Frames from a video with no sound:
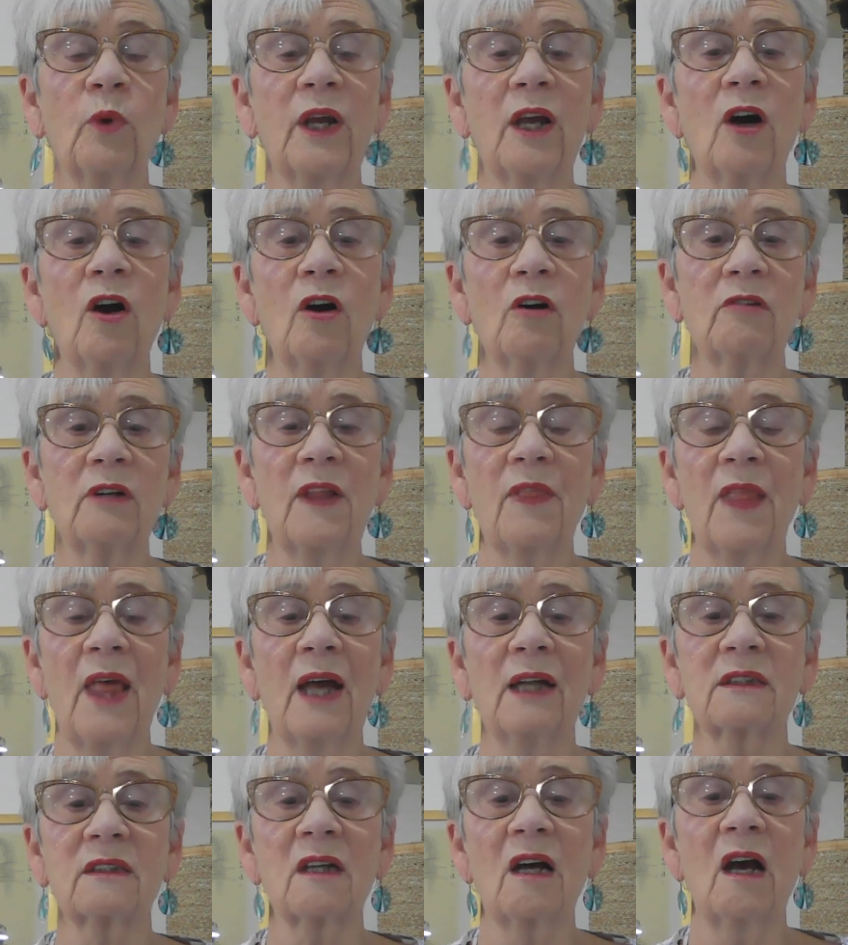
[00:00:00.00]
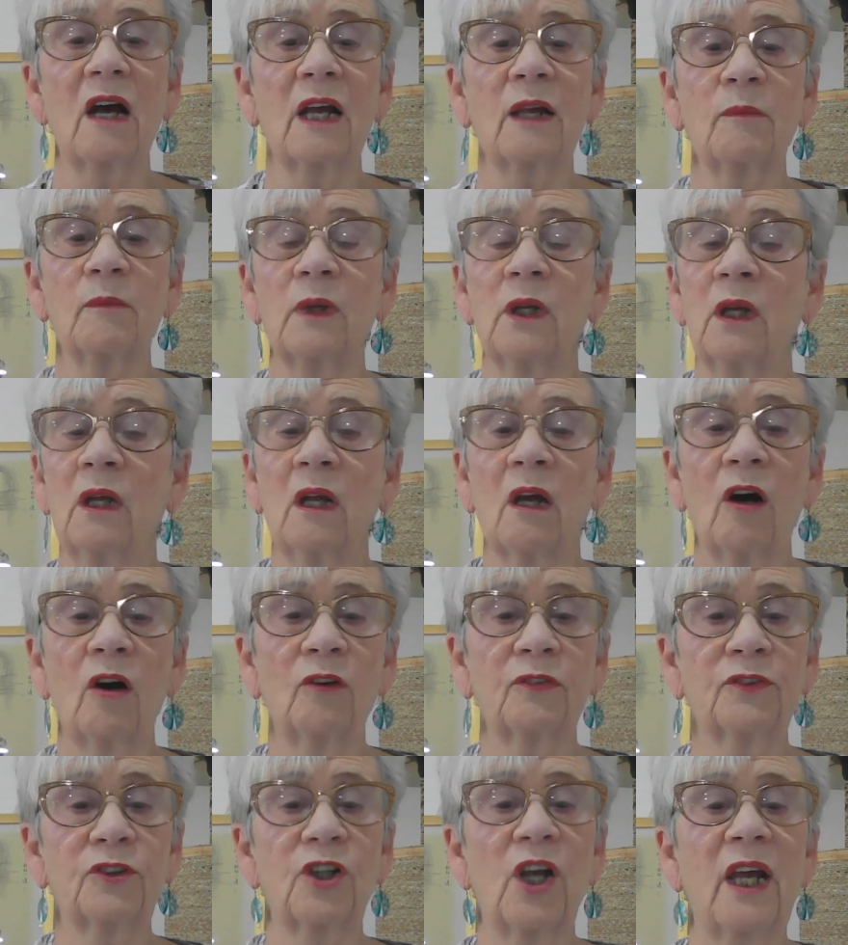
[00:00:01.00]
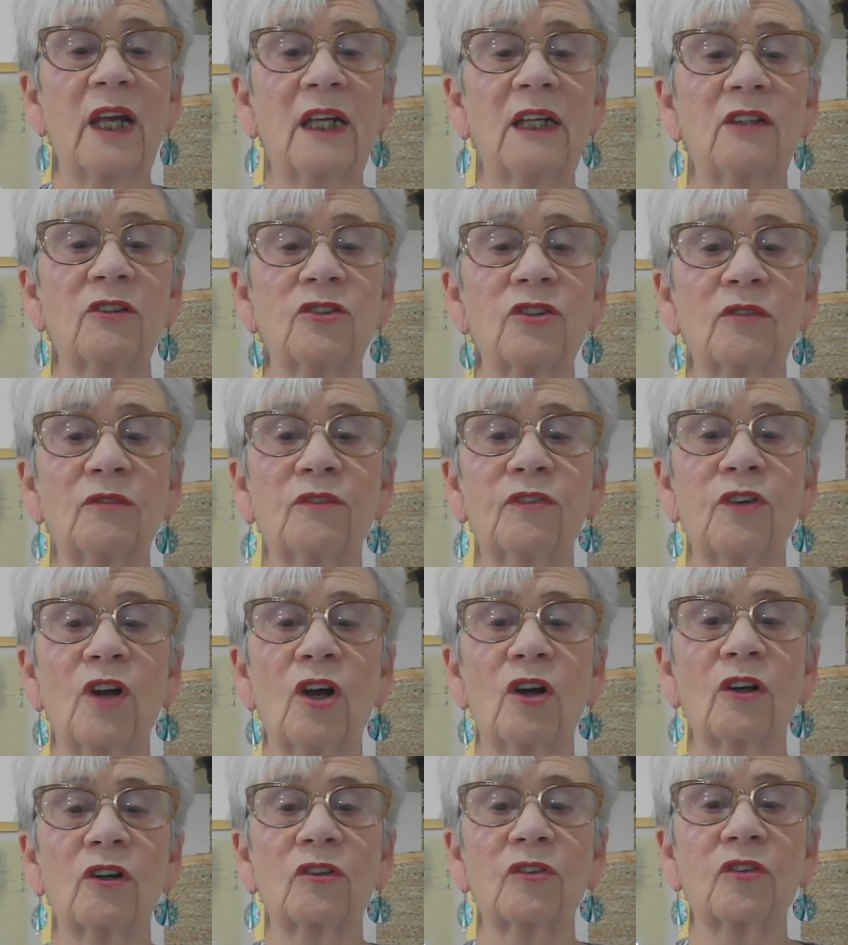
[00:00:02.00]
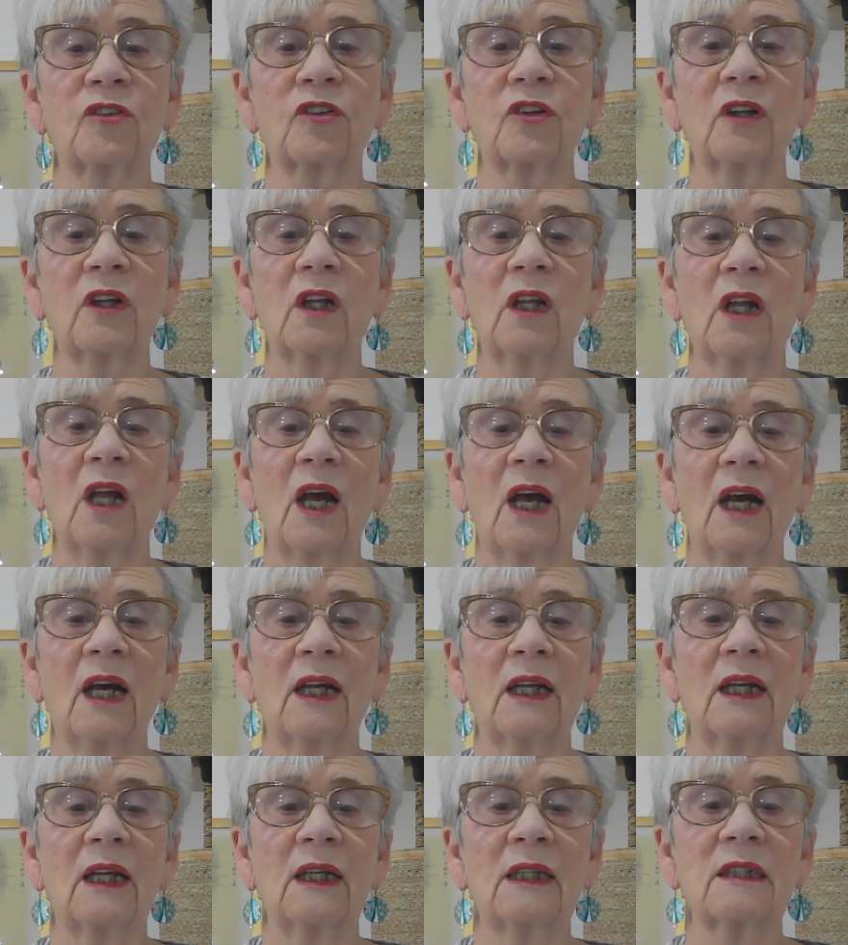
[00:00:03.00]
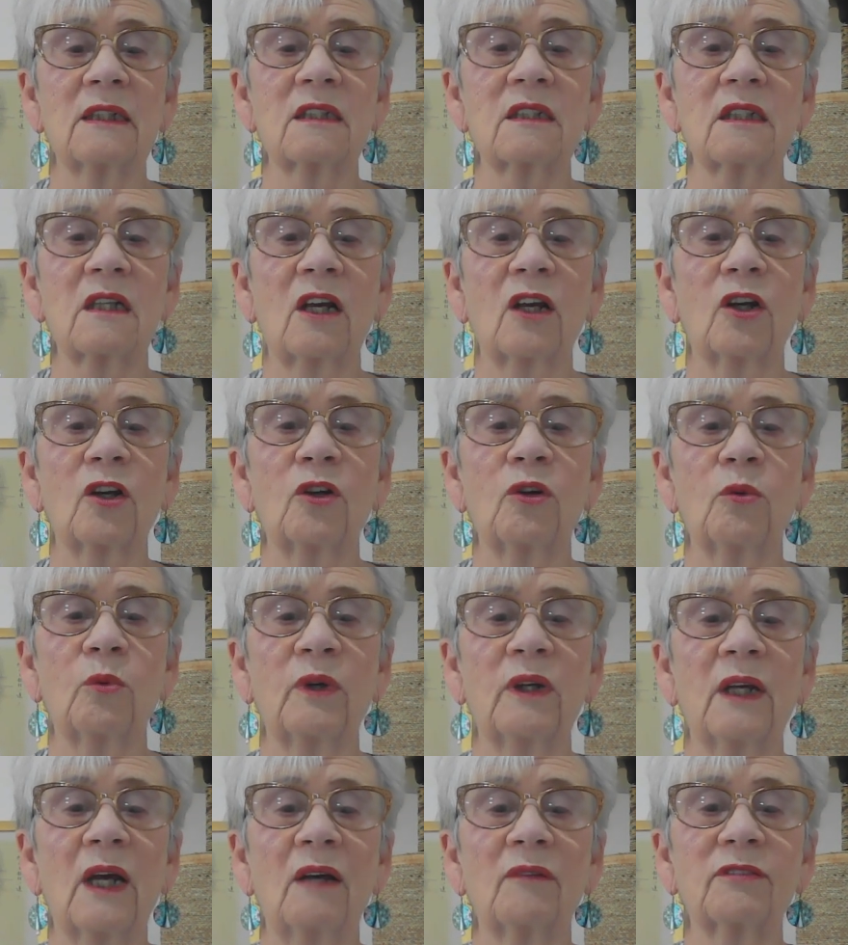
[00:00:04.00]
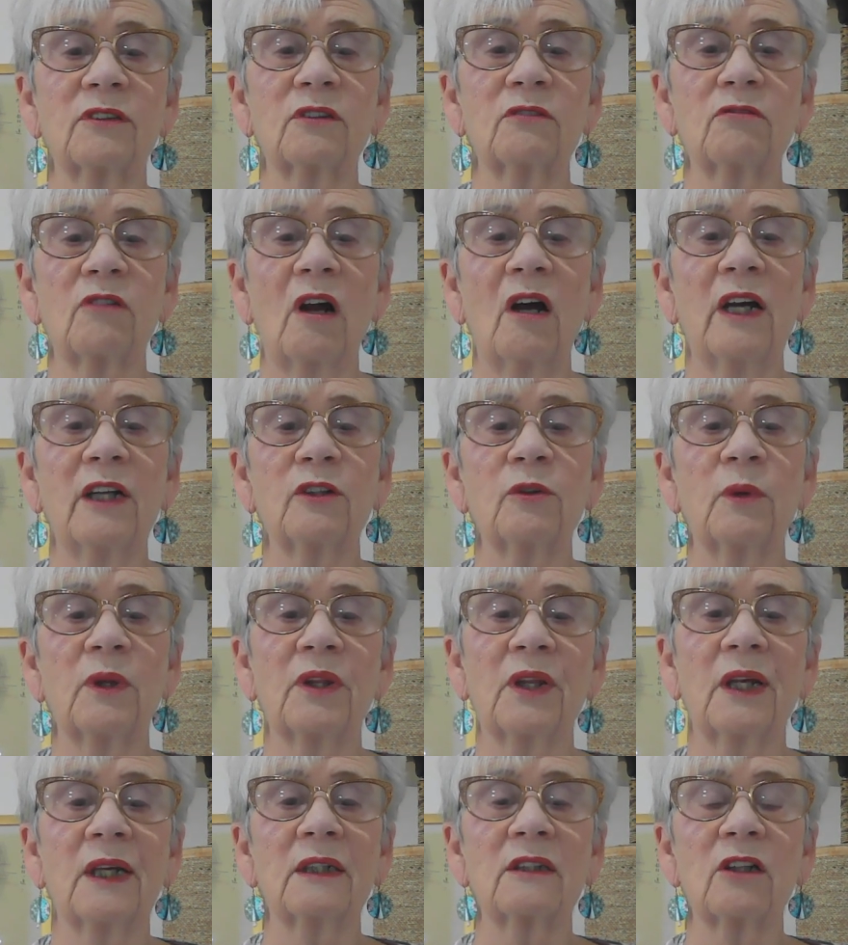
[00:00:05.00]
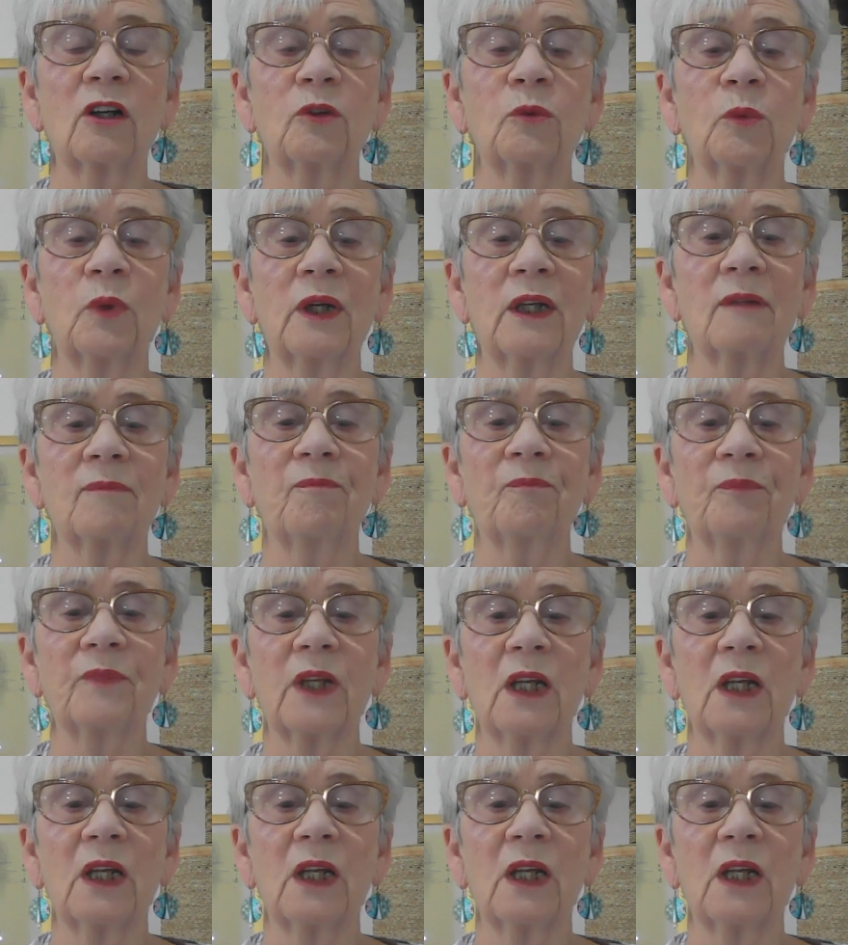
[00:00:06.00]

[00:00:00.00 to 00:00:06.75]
we are in that time of change and flux, and so we have to ride with it, don't we?